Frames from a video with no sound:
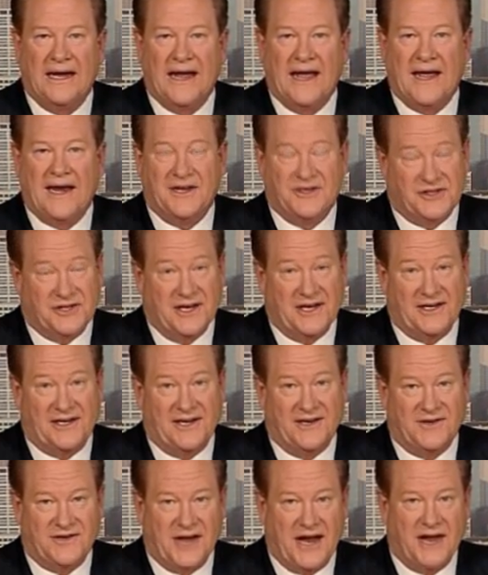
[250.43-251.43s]
and is in
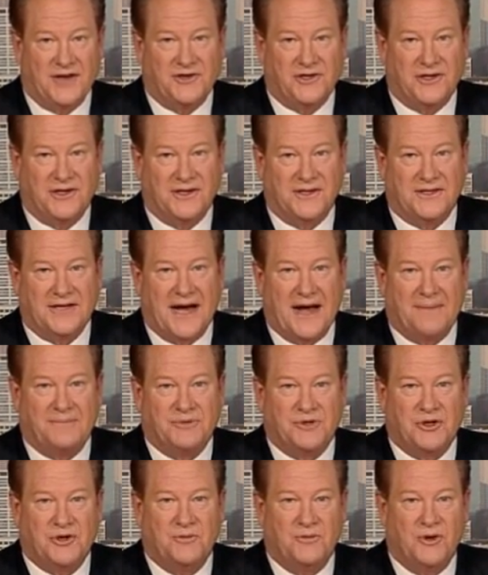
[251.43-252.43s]
contention. The top
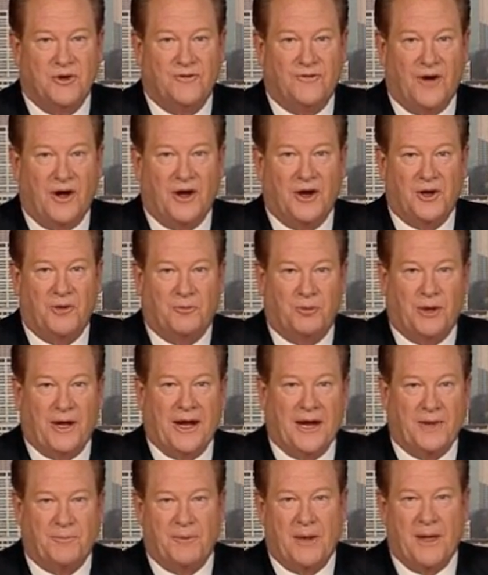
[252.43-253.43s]
two move on to
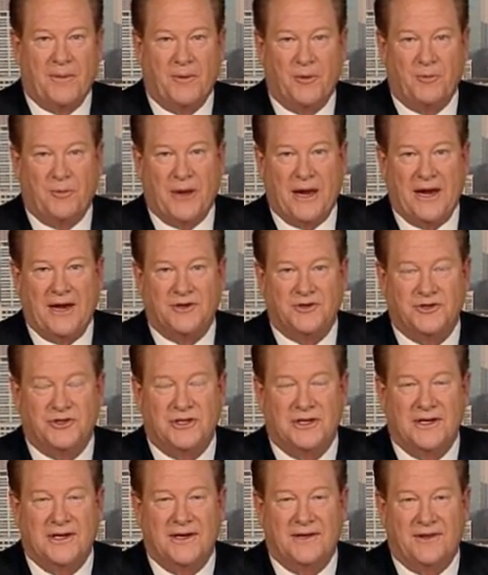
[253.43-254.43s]
play at Pebble Beach,
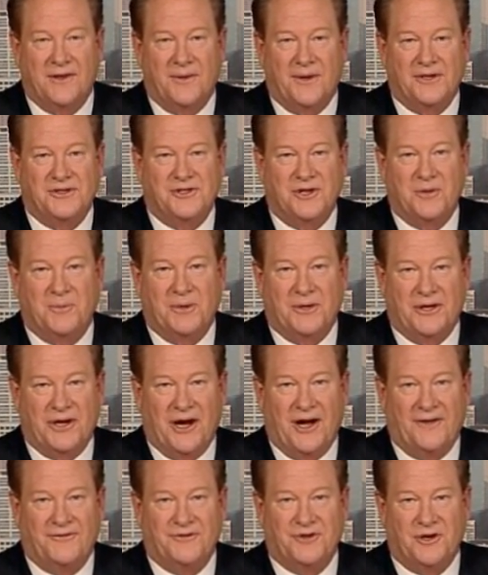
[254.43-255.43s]
the U.S. Open
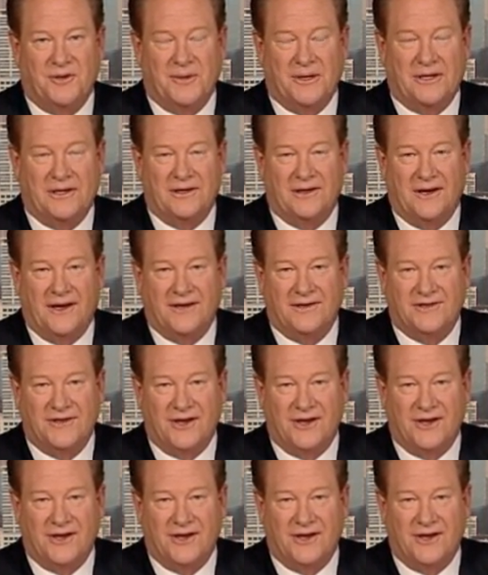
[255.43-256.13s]
golf tournament. Good luck,